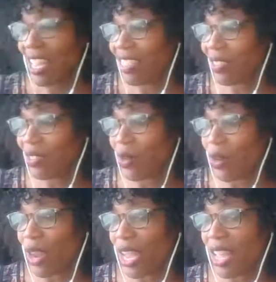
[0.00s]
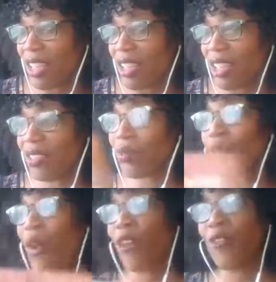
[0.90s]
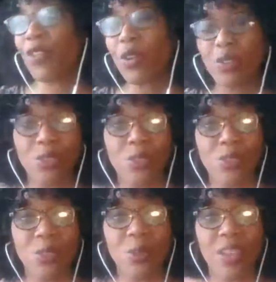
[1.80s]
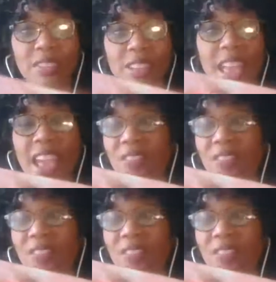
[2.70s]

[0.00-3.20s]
This story is, well, our first two stories, I have